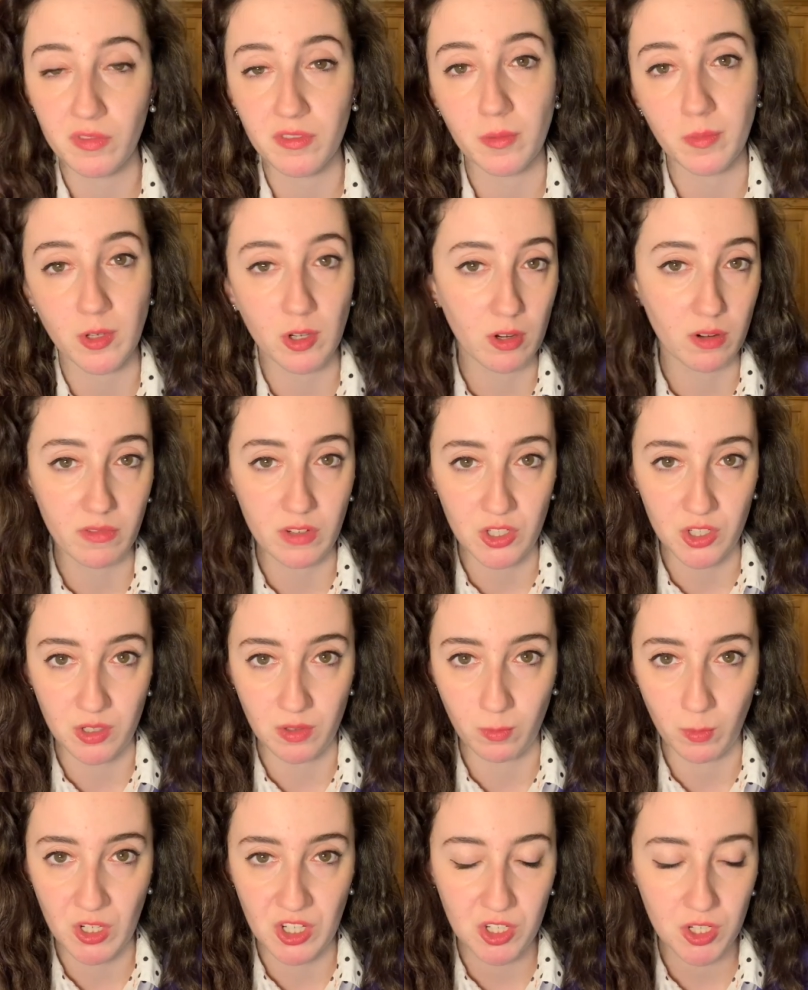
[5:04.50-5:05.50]
from
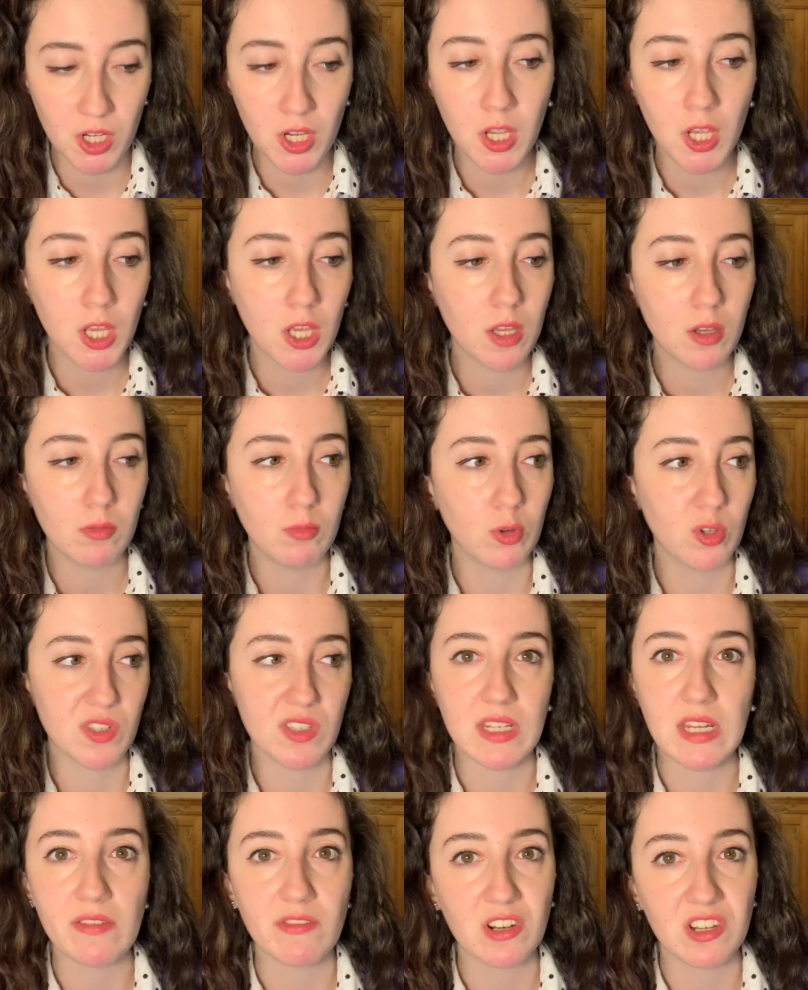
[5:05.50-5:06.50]
Eurovision, which
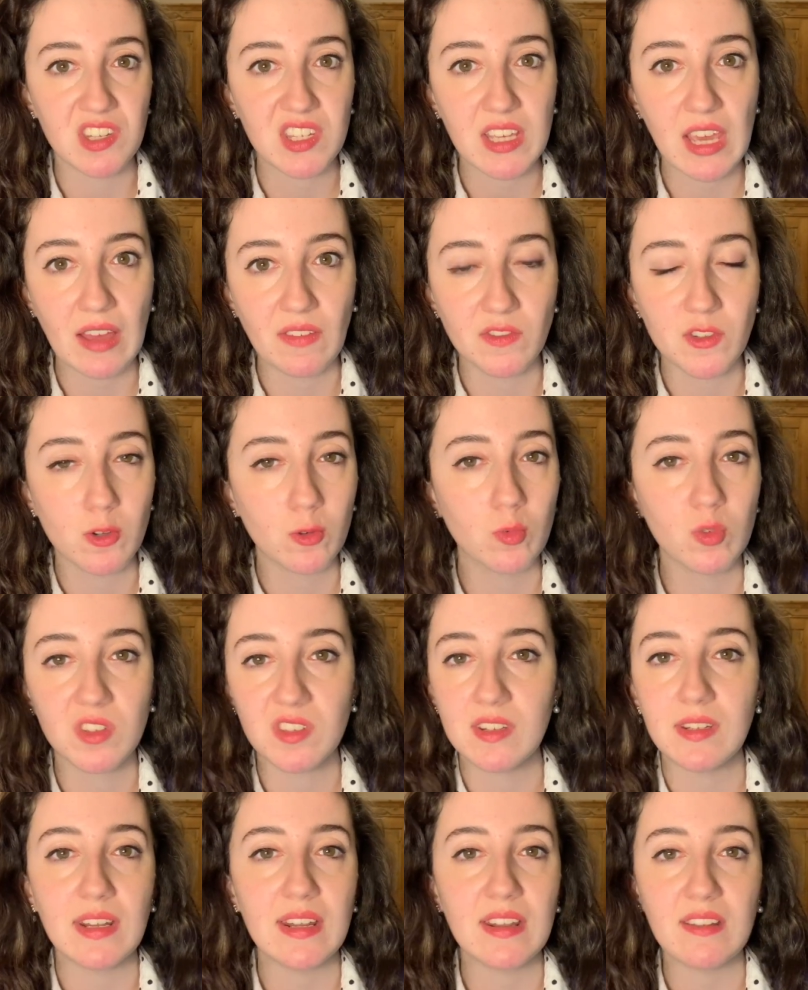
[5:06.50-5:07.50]
wasn't even a scandal,
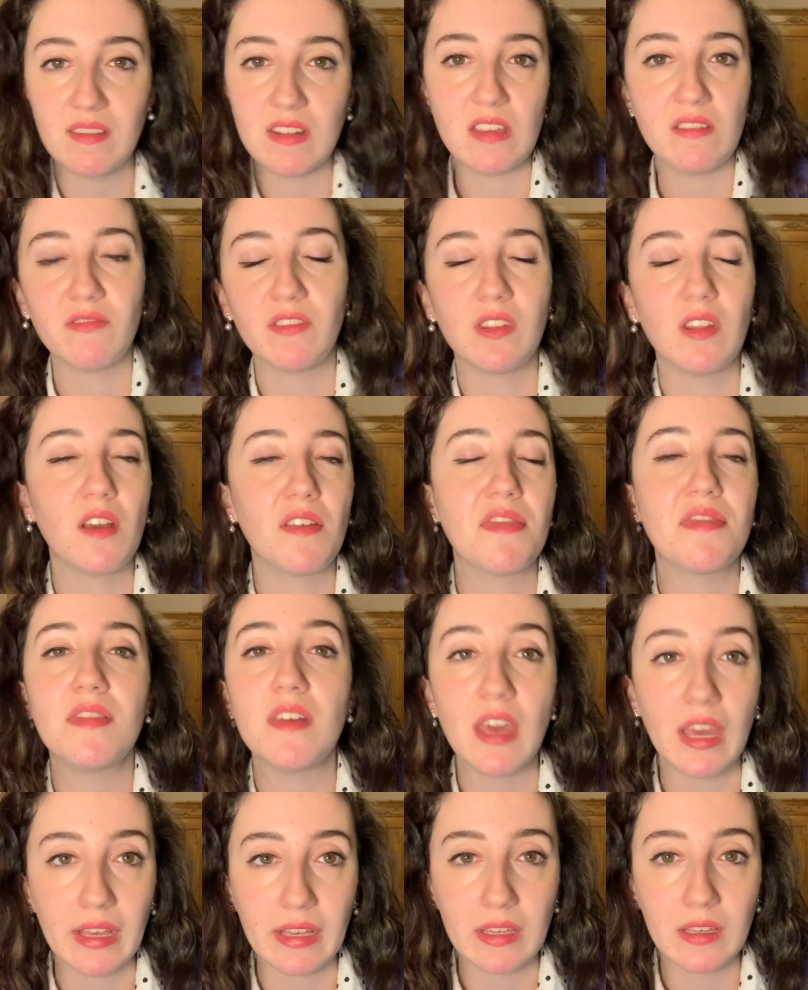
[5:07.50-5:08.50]
wasn't even a
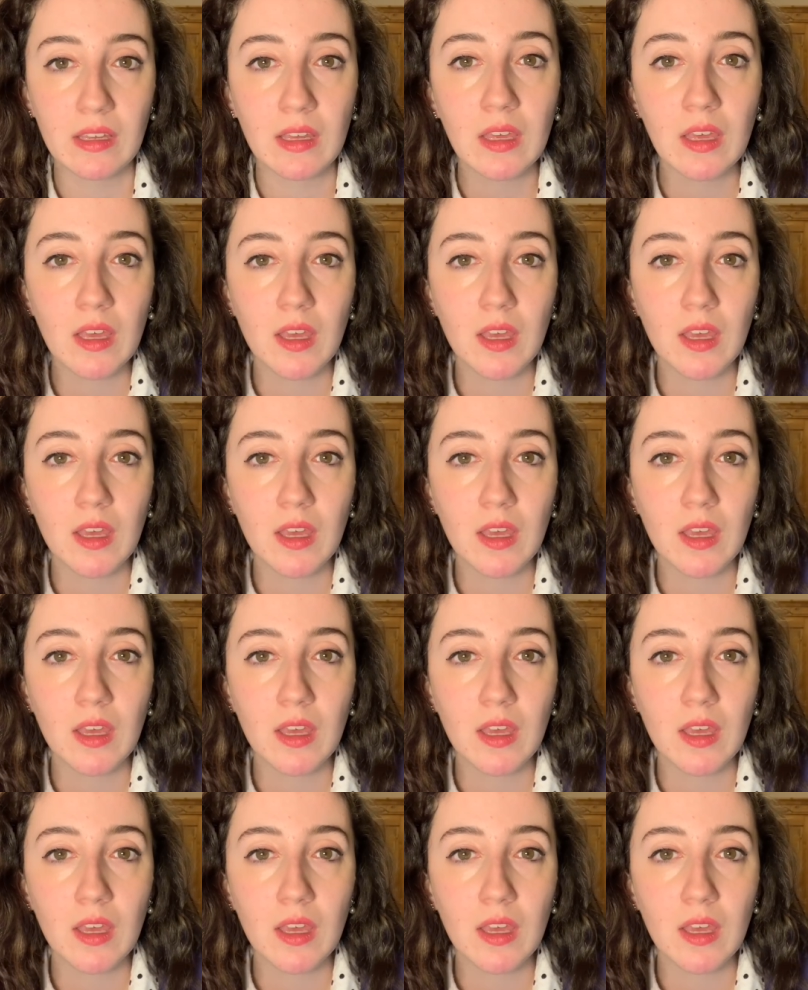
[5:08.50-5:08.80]
thing.